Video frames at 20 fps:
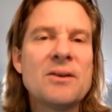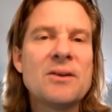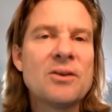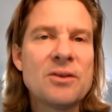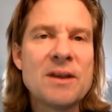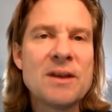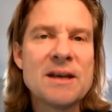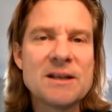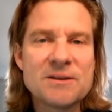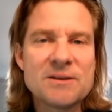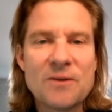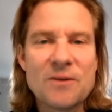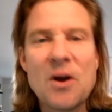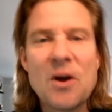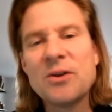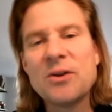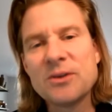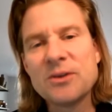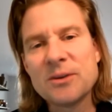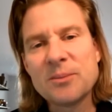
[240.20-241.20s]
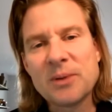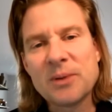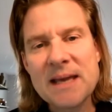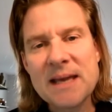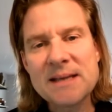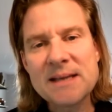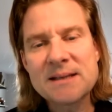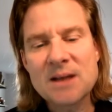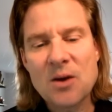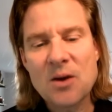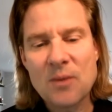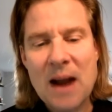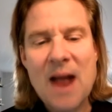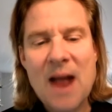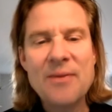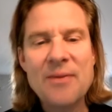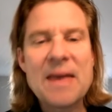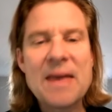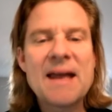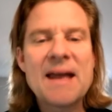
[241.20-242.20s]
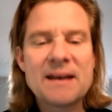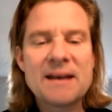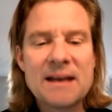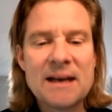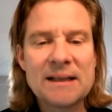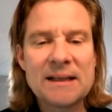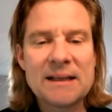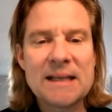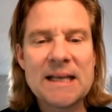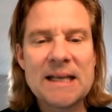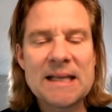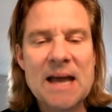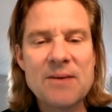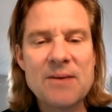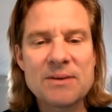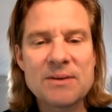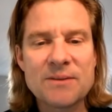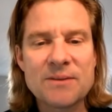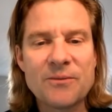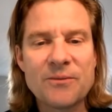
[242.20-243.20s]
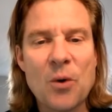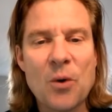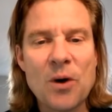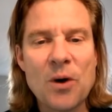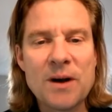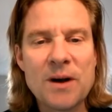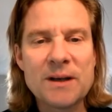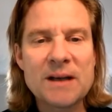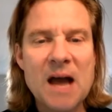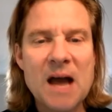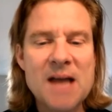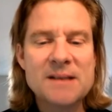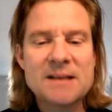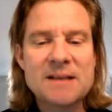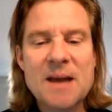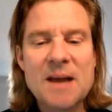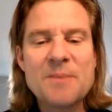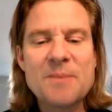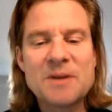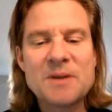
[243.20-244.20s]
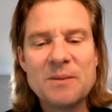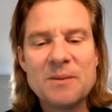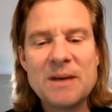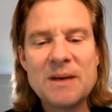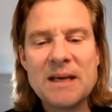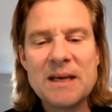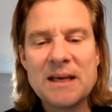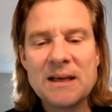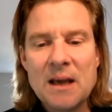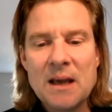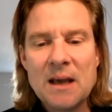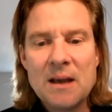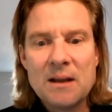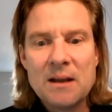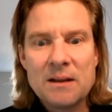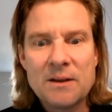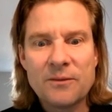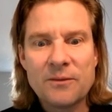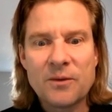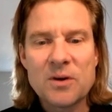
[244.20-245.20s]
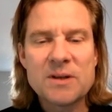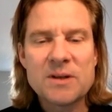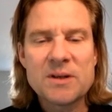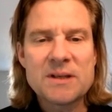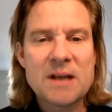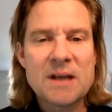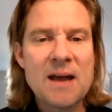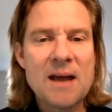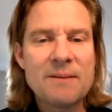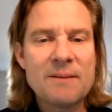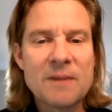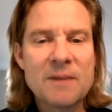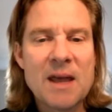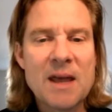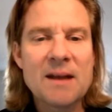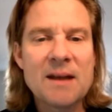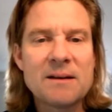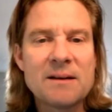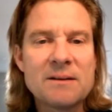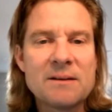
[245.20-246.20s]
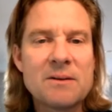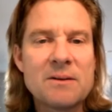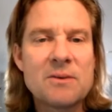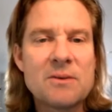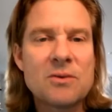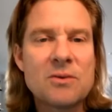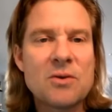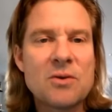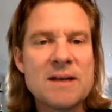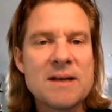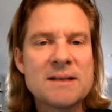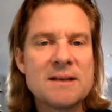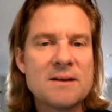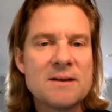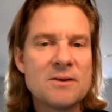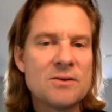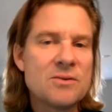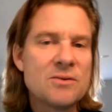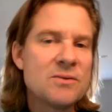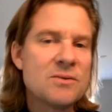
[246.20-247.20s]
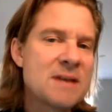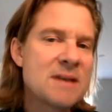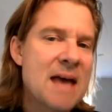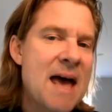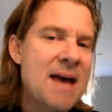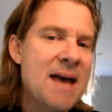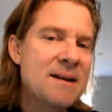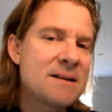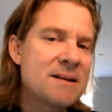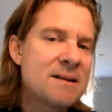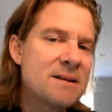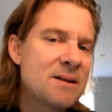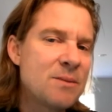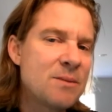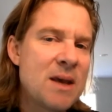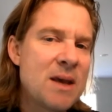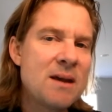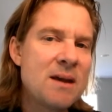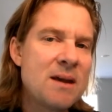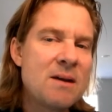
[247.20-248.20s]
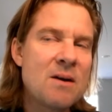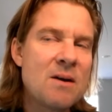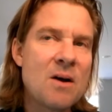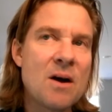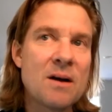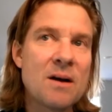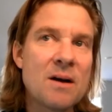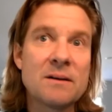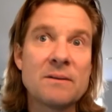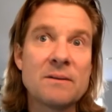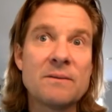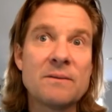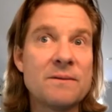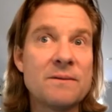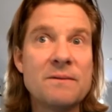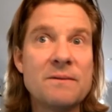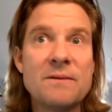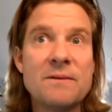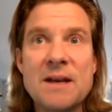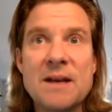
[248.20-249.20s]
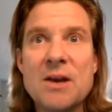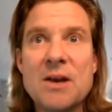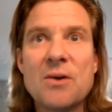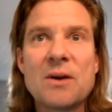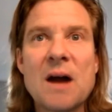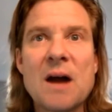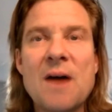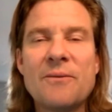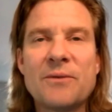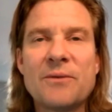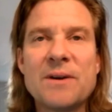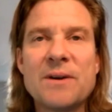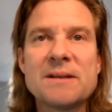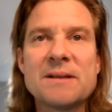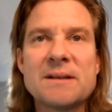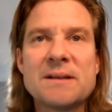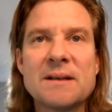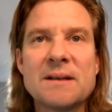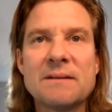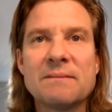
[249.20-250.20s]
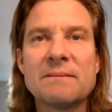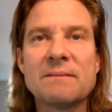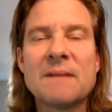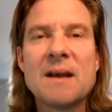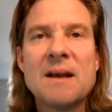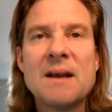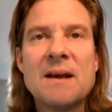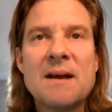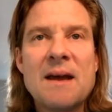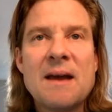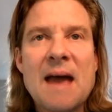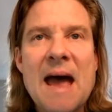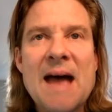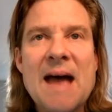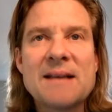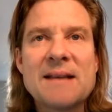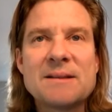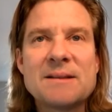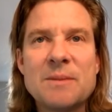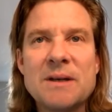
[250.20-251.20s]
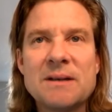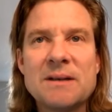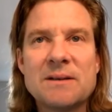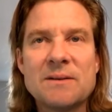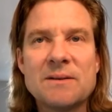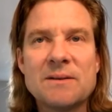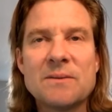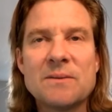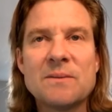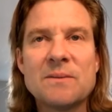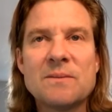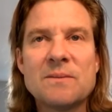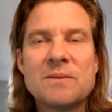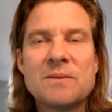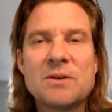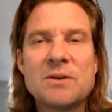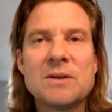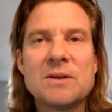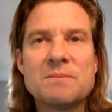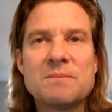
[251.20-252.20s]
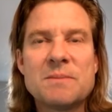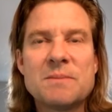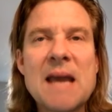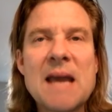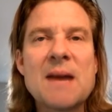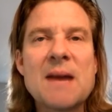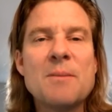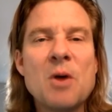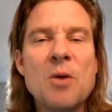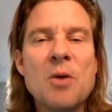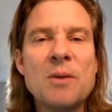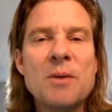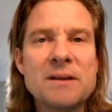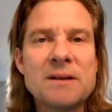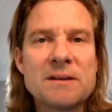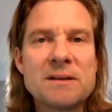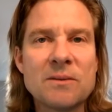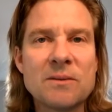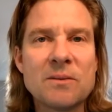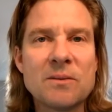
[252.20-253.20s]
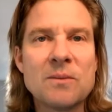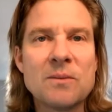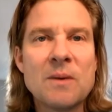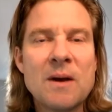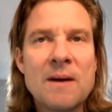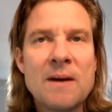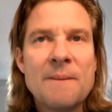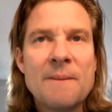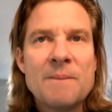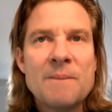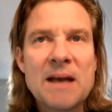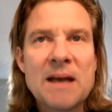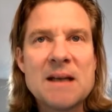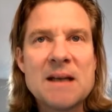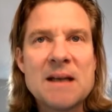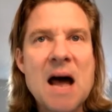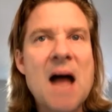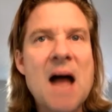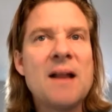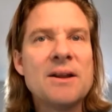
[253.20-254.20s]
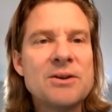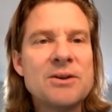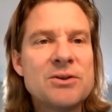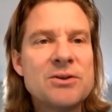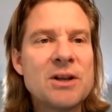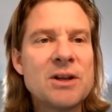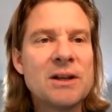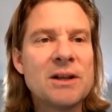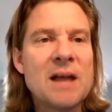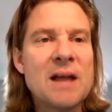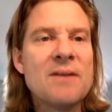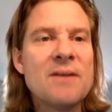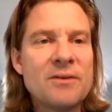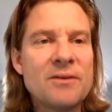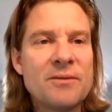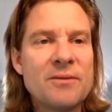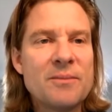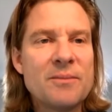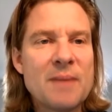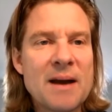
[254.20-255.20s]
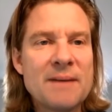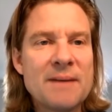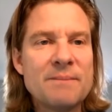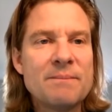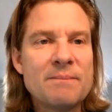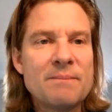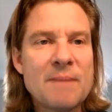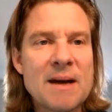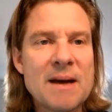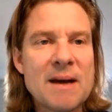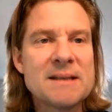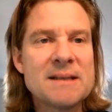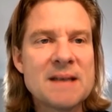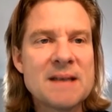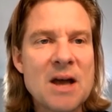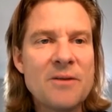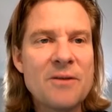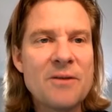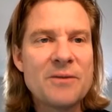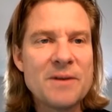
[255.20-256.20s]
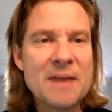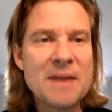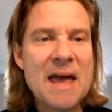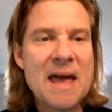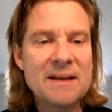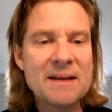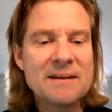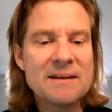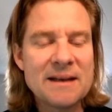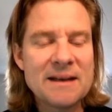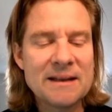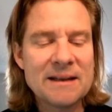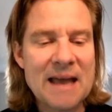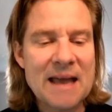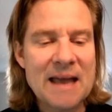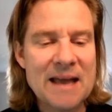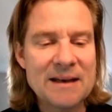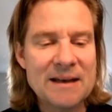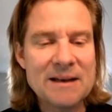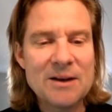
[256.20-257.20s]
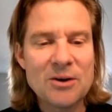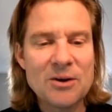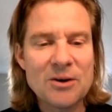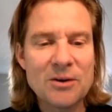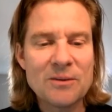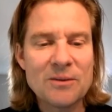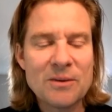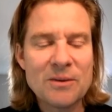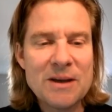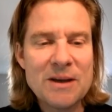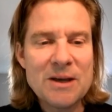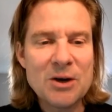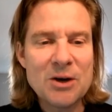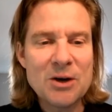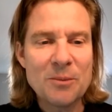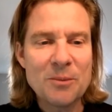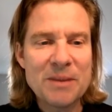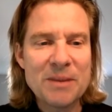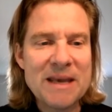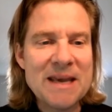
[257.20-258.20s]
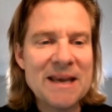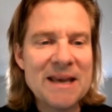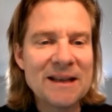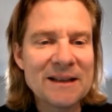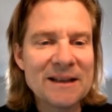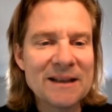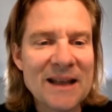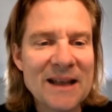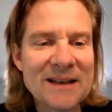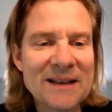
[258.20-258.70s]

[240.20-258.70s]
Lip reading: things fall into place around that. And I think that was a foreign concept to me the first time that Chris introduced that to me on a video conference and asked me to just take a moment to acknowledge the love of myself and that inner being that